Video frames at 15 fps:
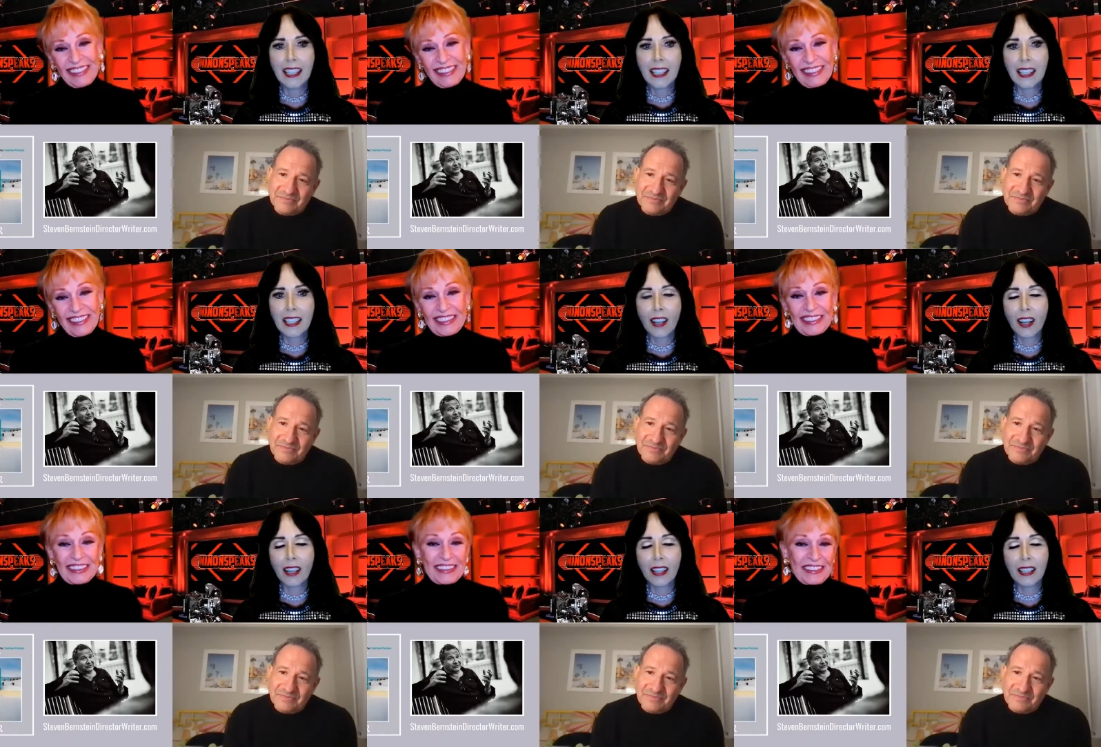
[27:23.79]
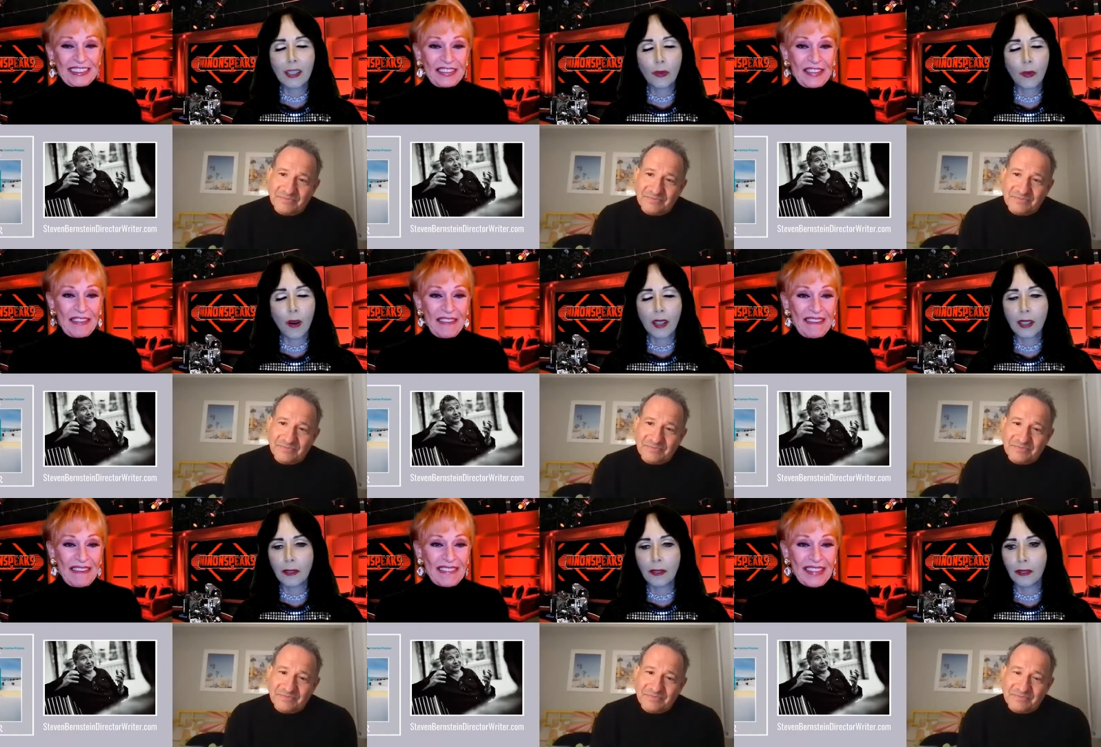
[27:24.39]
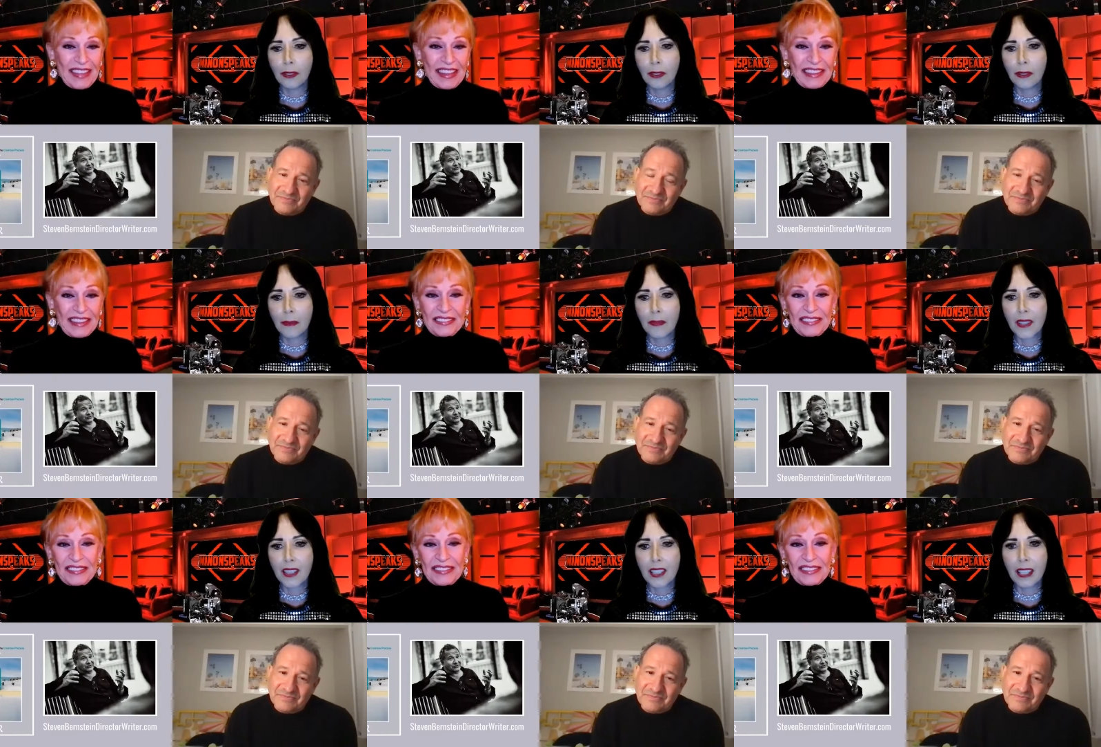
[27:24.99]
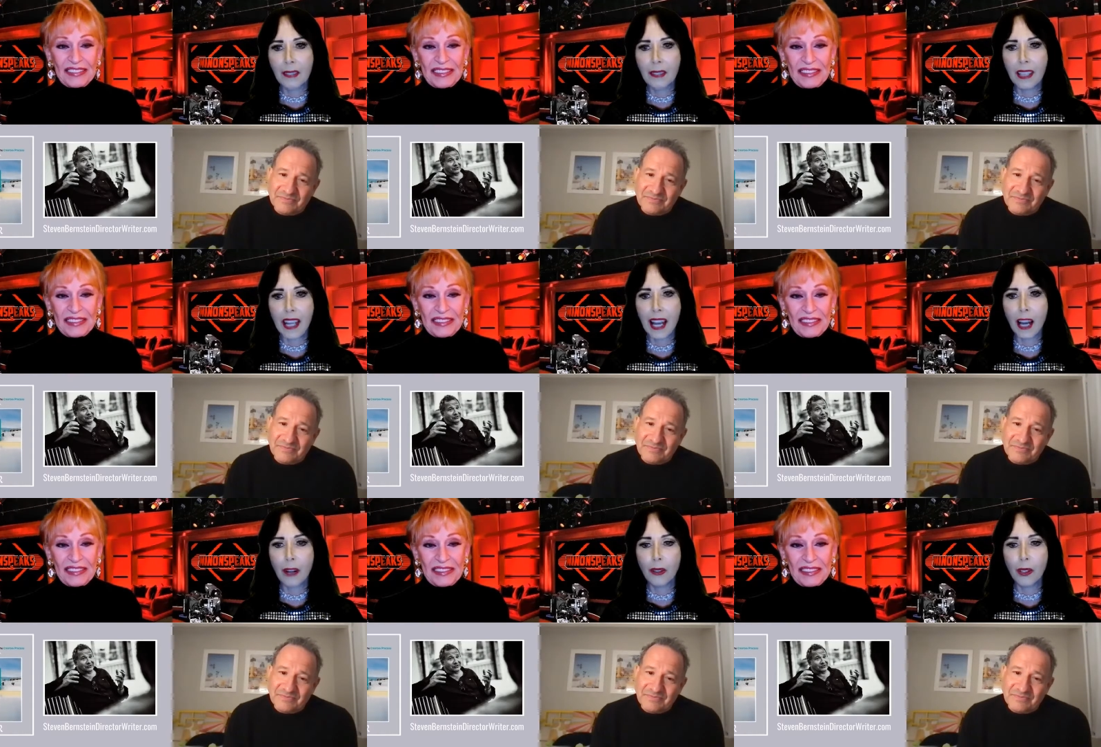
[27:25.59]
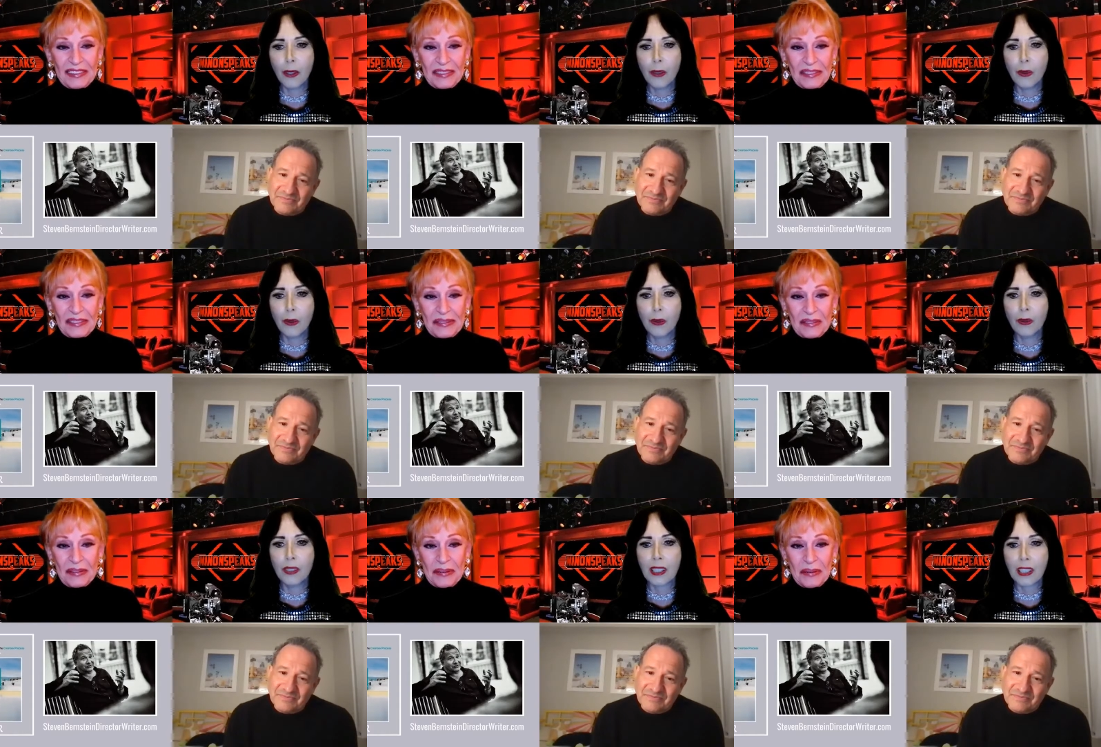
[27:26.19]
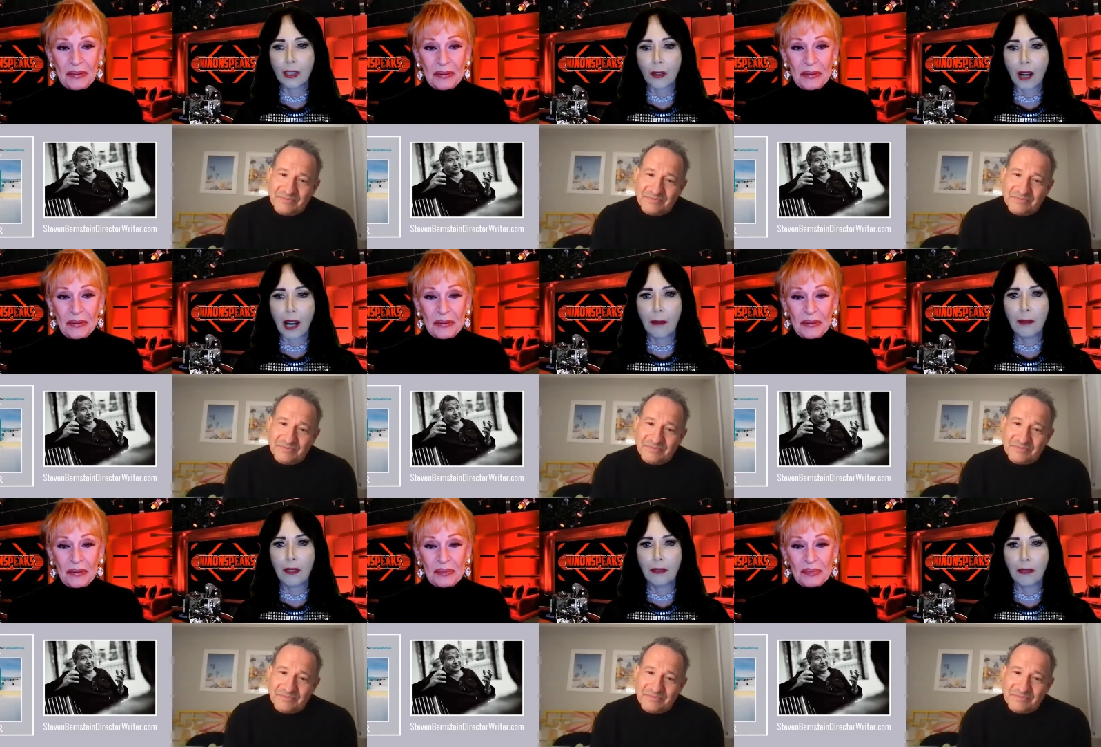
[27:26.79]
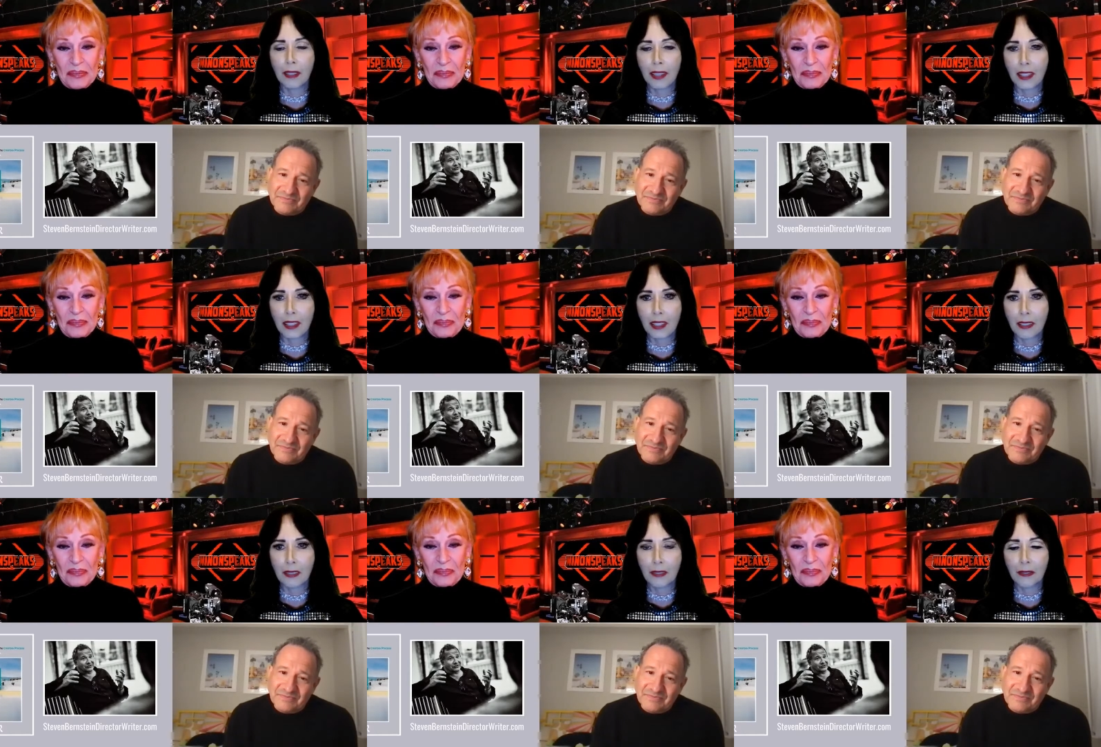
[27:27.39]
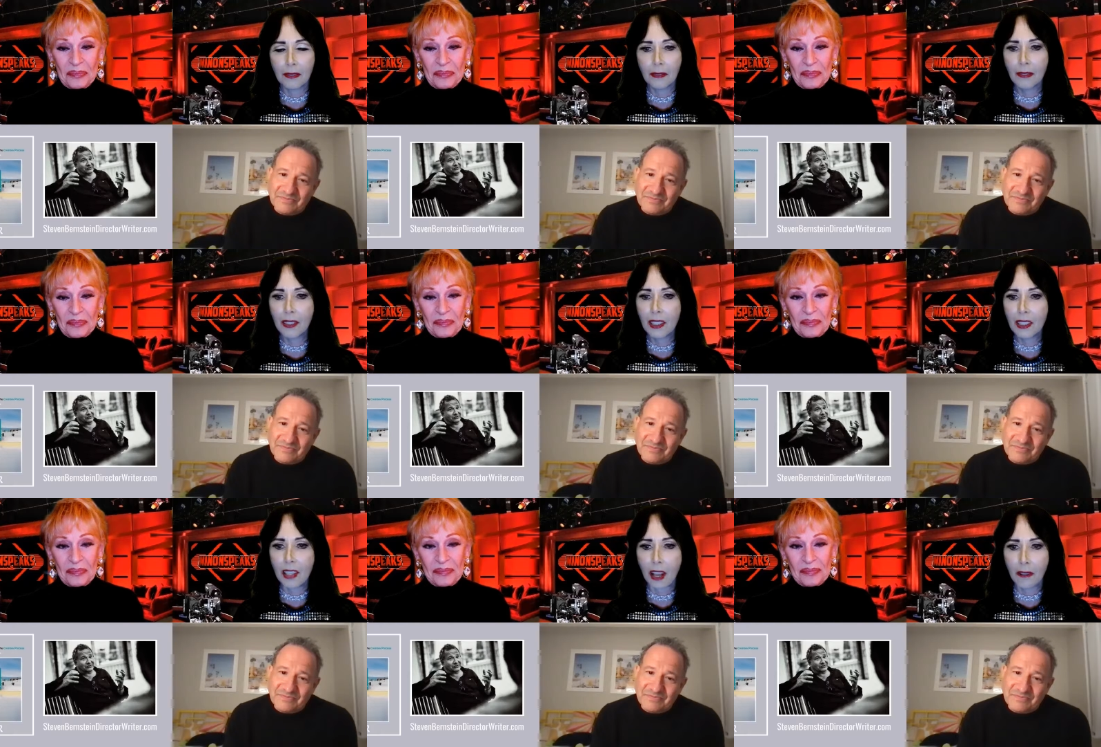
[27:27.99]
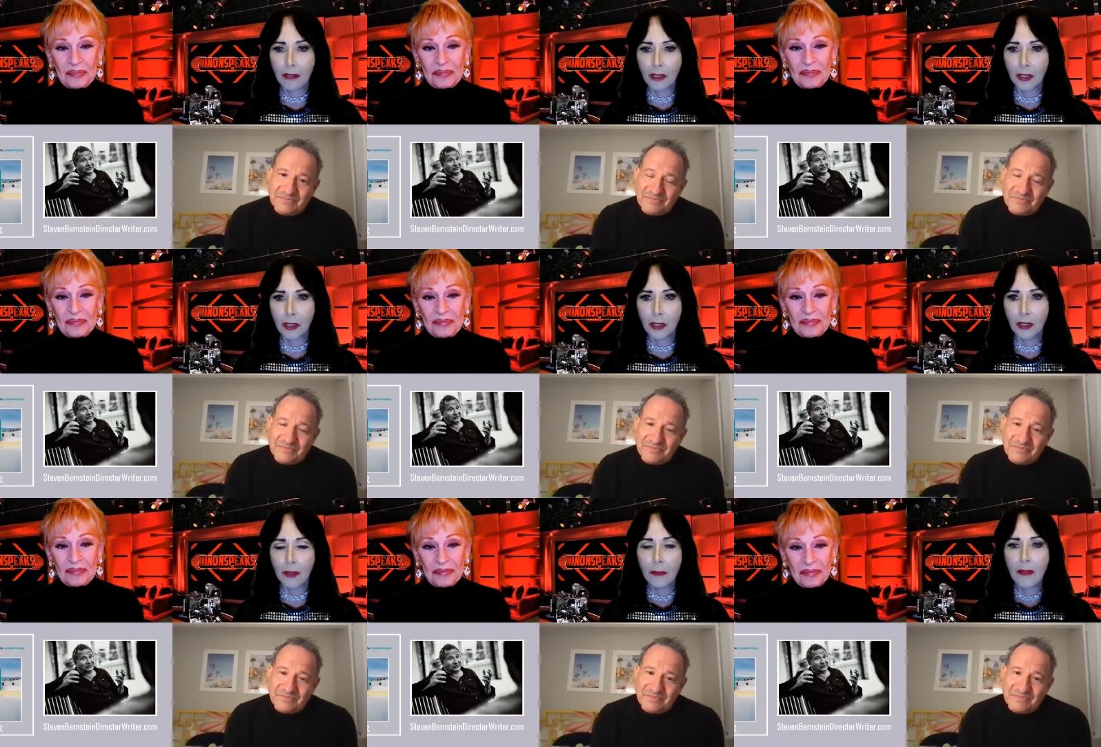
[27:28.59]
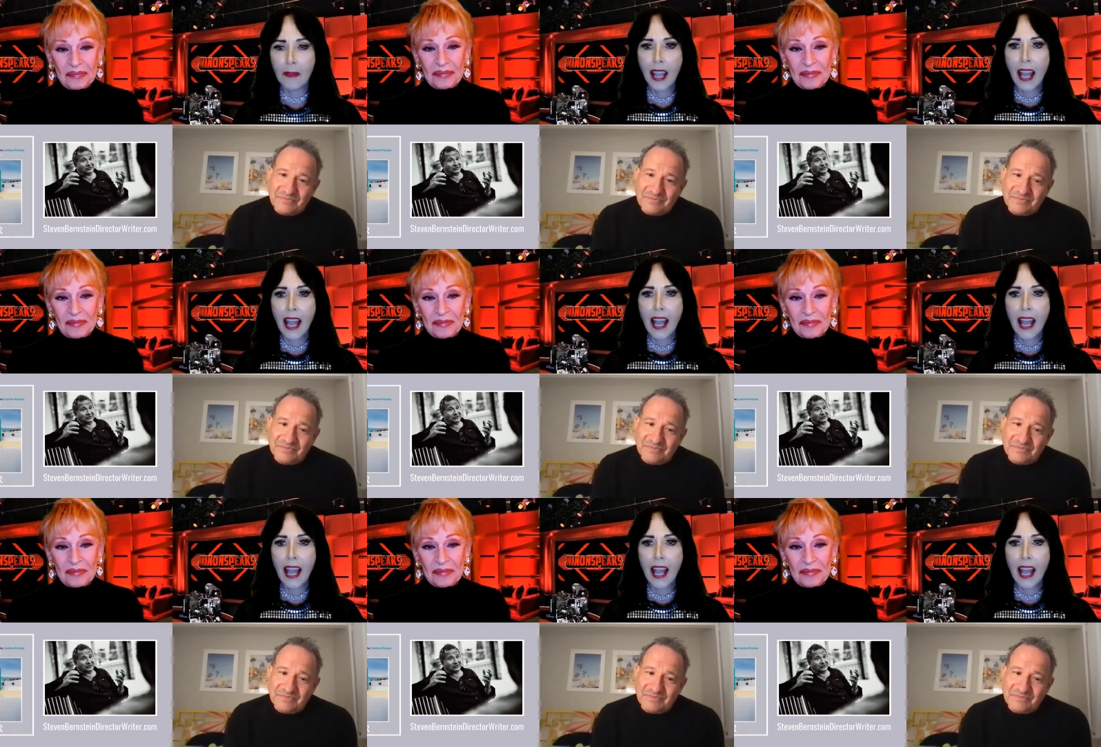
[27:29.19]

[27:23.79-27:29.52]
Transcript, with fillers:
Speaker 1: it's it's wonderful, Steven, how you describe the Phyllis philosophical